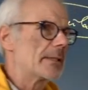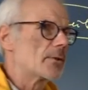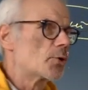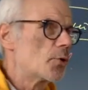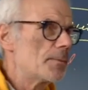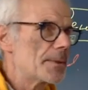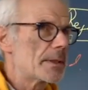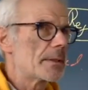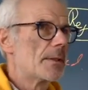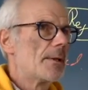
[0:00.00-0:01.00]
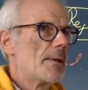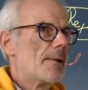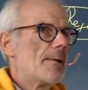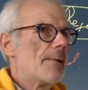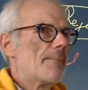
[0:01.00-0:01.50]
groups,
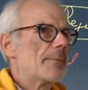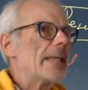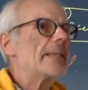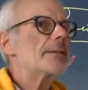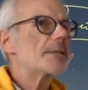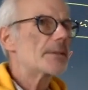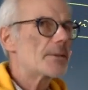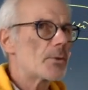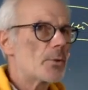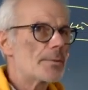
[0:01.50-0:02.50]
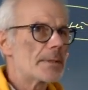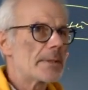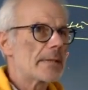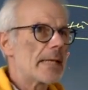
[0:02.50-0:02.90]
interest groups, it